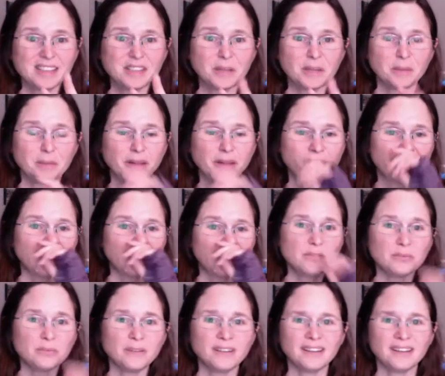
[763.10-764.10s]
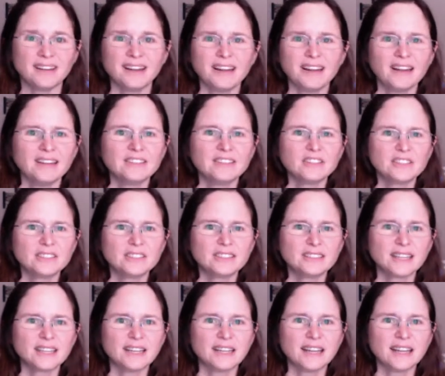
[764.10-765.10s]
and this one
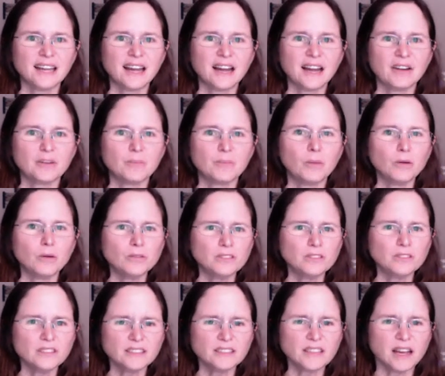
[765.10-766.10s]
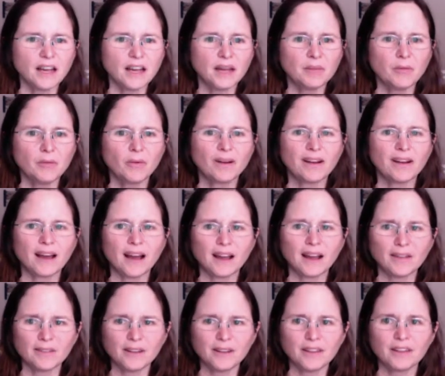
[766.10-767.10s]
most of the time when I
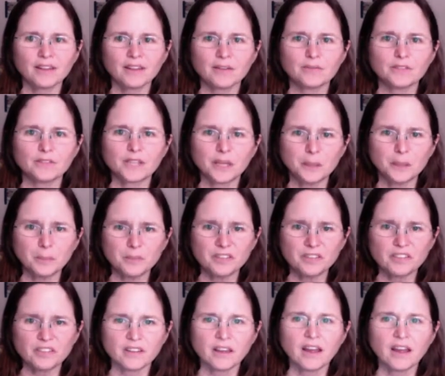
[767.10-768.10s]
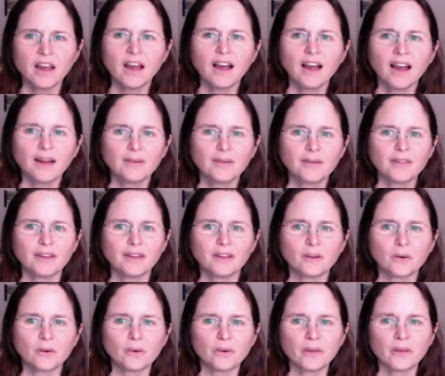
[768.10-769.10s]
would think of tips, I would think,
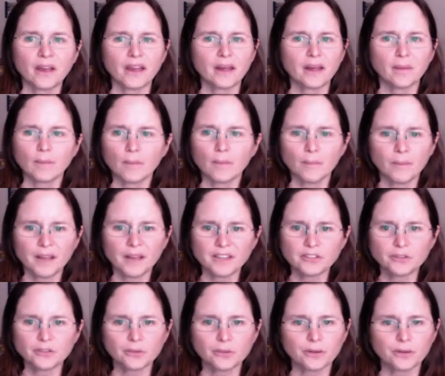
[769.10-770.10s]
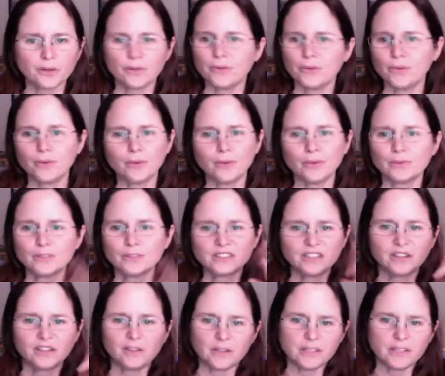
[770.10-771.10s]
okay, make sure that you
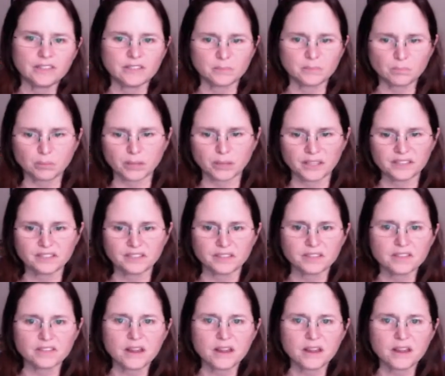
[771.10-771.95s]
see these places.